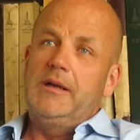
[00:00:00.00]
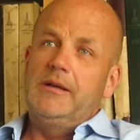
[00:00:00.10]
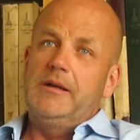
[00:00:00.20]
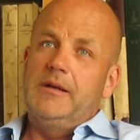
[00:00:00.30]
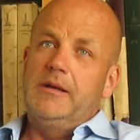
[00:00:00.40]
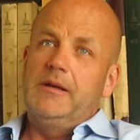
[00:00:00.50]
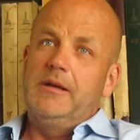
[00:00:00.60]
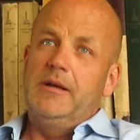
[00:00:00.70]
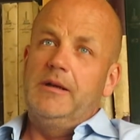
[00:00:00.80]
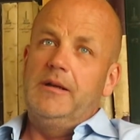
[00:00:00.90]
And
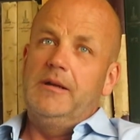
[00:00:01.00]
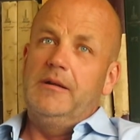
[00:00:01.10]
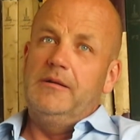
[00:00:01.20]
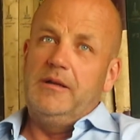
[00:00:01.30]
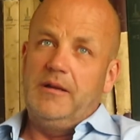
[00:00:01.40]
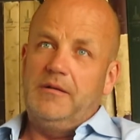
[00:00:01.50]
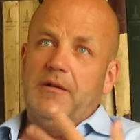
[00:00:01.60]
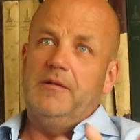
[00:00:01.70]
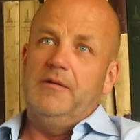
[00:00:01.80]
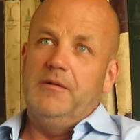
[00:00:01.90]
that's
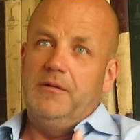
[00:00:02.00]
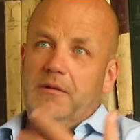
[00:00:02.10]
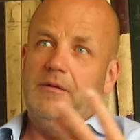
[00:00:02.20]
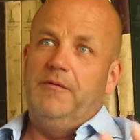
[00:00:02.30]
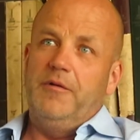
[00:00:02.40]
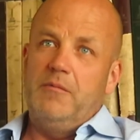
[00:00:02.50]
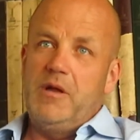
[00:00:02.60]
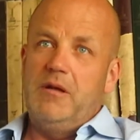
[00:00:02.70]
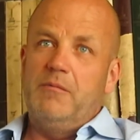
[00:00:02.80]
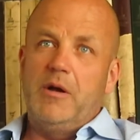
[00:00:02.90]
also for
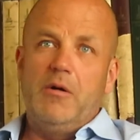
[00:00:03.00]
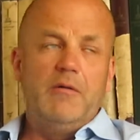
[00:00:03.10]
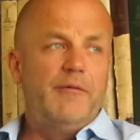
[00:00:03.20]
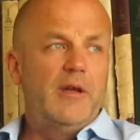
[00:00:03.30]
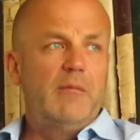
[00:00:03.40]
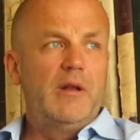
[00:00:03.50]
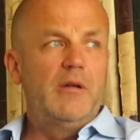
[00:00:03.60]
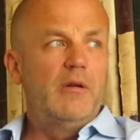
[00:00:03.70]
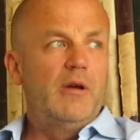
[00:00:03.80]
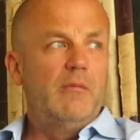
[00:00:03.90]
me and my whole family.
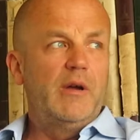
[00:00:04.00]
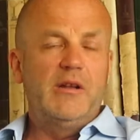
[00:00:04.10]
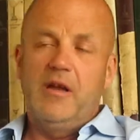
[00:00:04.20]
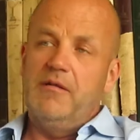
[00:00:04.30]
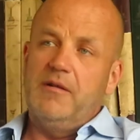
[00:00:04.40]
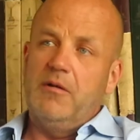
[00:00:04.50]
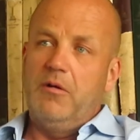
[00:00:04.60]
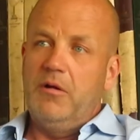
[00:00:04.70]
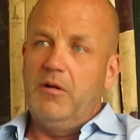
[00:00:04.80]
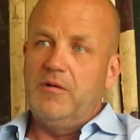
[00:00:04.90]
My kids are
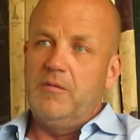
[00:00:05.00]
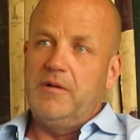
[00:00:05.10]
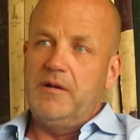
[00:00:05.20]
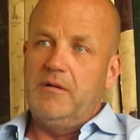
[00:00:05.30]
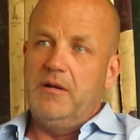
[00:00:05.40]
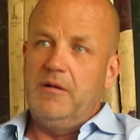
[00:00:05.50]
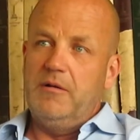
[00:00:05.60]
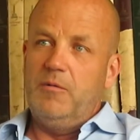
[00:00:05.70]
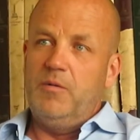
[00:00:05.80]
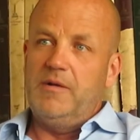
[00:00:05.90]
going also
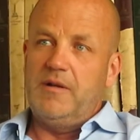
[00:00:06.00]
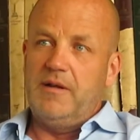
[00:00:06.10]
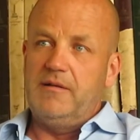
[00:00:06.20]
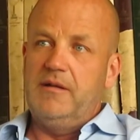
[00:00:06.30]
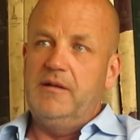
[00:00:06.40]
with us.